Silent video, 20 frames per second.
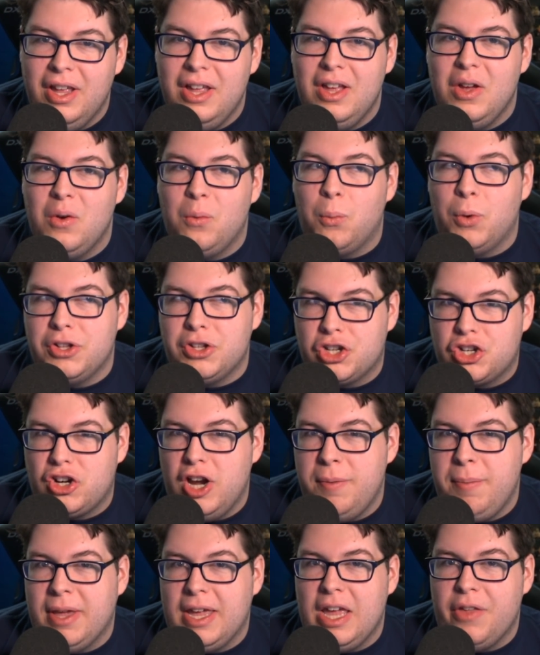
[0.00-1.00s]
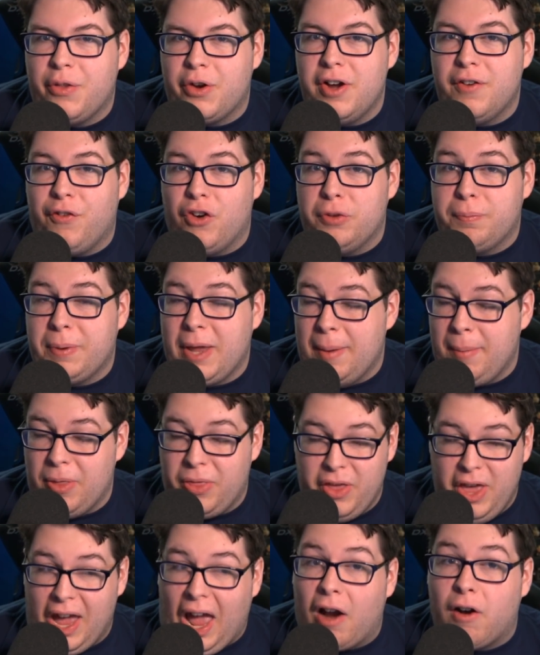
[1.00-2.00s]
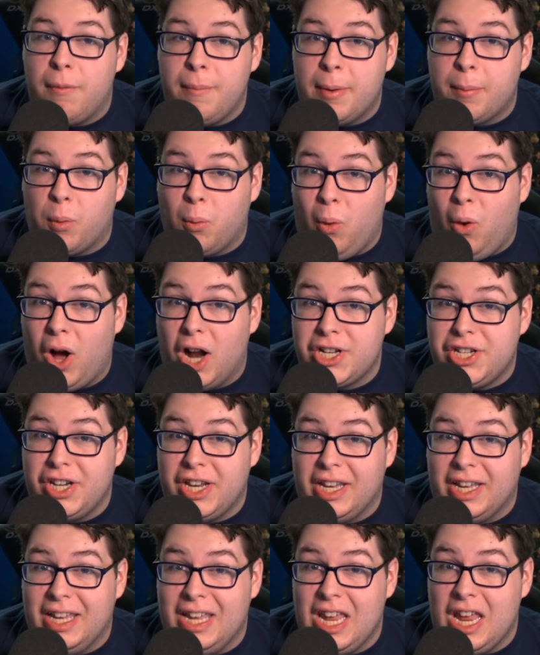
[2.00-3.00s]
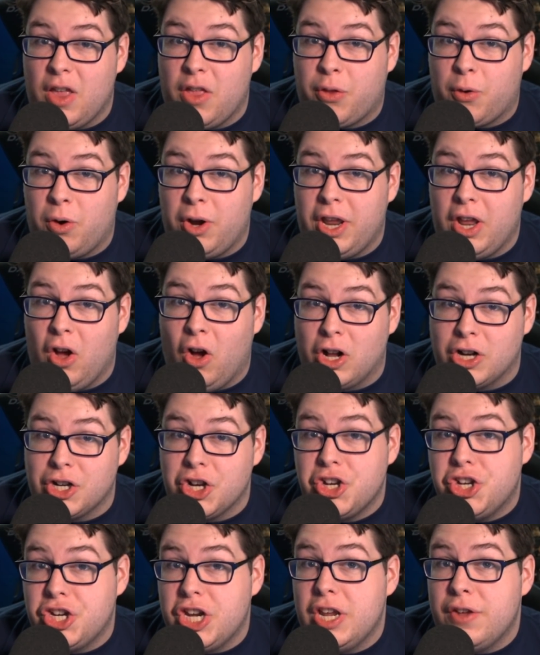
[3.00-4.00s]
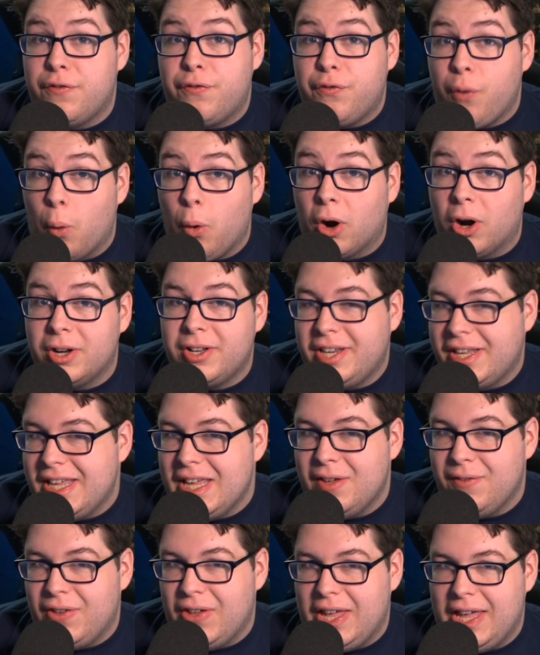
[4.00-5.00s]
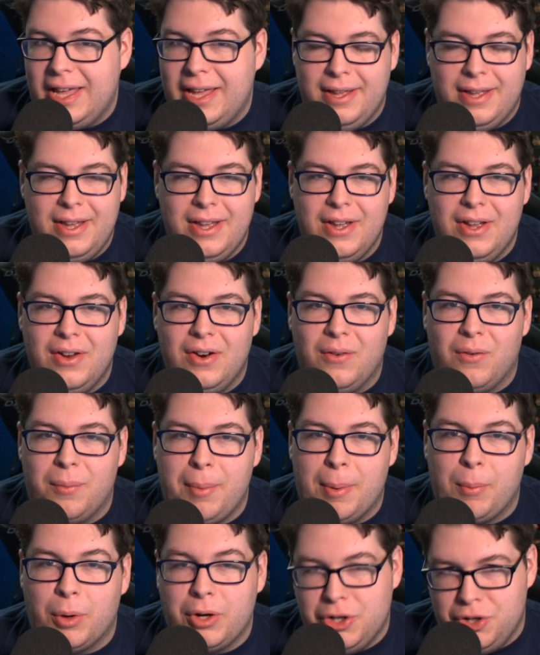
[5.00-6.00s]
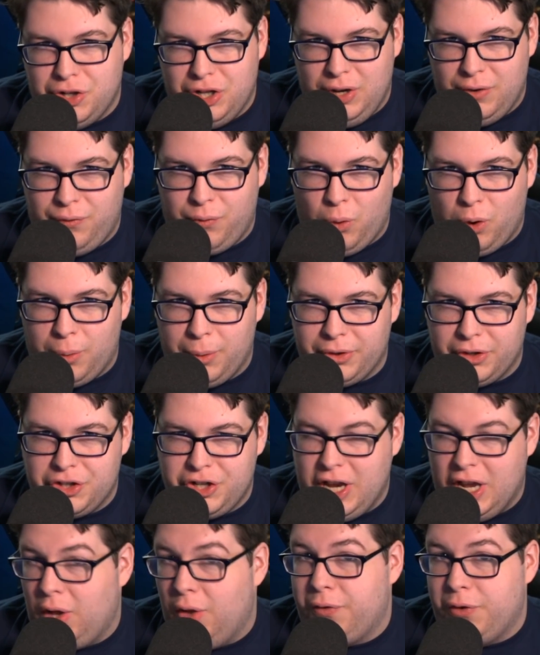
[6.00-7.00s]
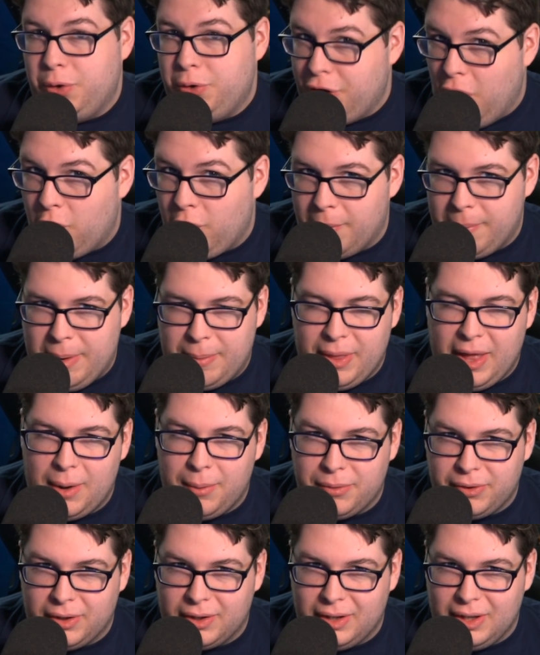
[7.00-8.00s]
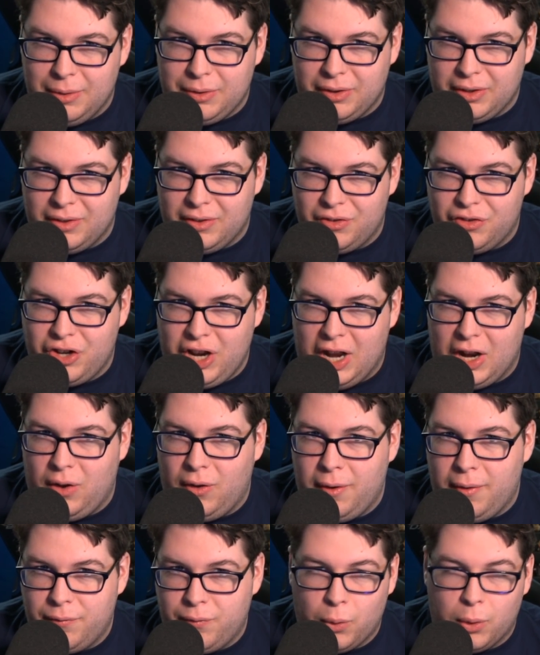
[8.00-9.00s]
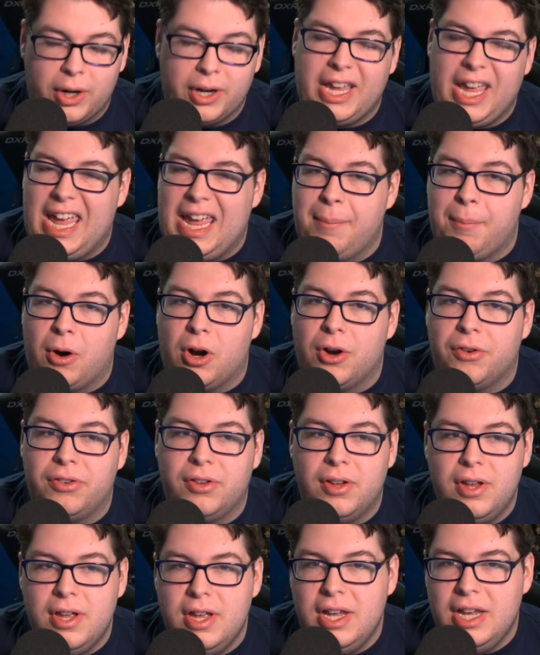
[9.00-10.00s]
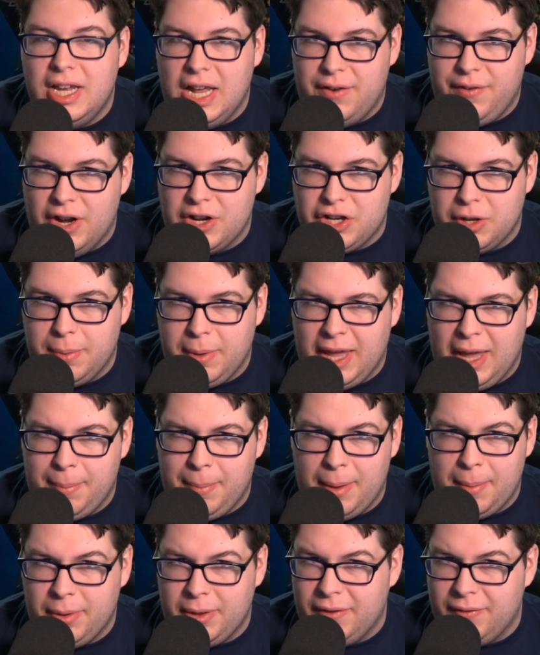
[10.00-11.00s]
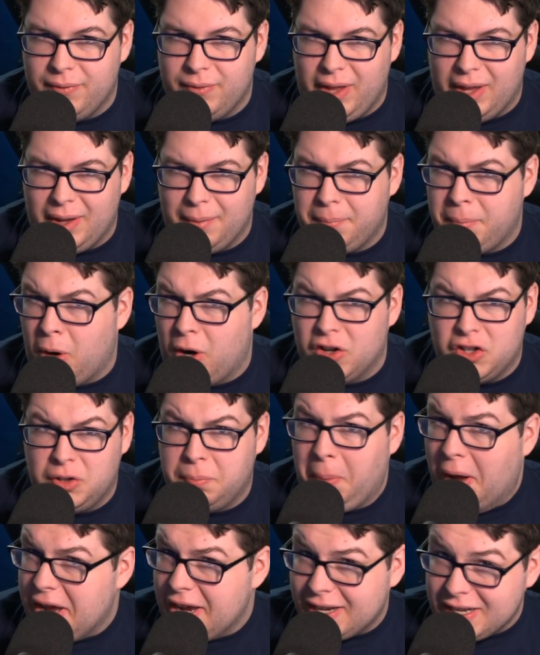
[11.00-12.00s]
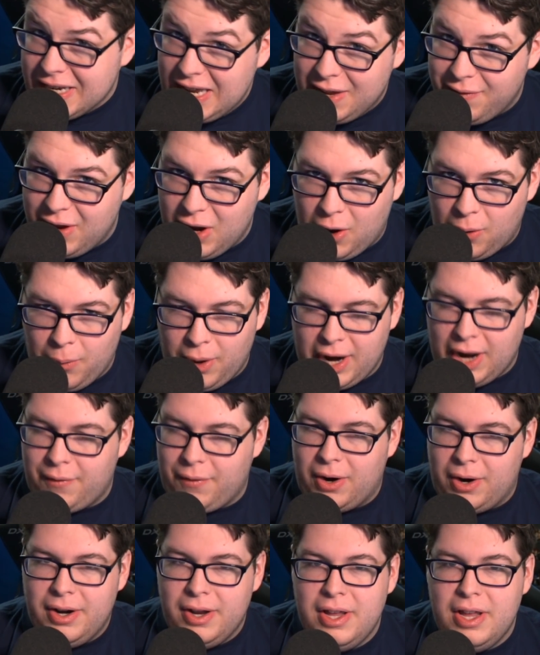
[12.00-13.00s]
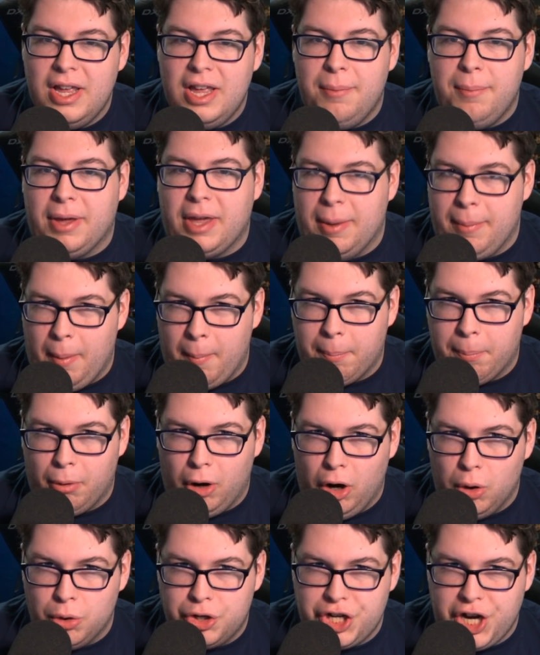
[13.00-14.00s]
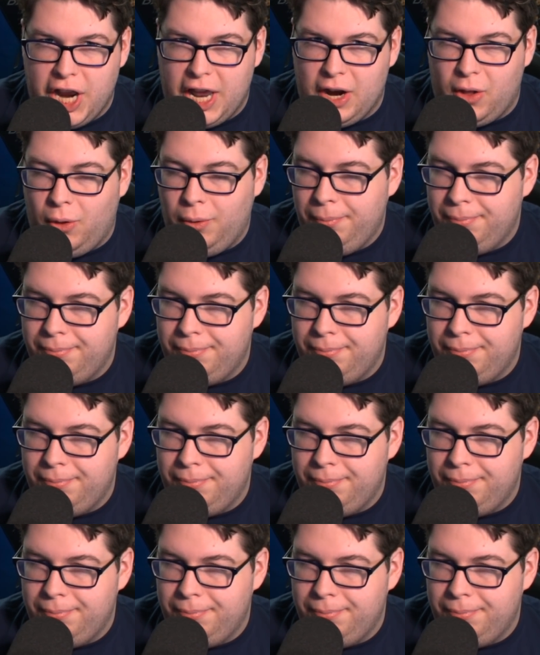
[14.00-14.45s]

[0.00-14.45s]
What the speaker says: when streaming E3 first became a thing, I remember watching E3 on G4 TV. Remember when G4 was a channel? If you don't remember that, it was a channel for gamers. It eventually became, I believe, like part of Spike TV or whatever. It became a bro channel.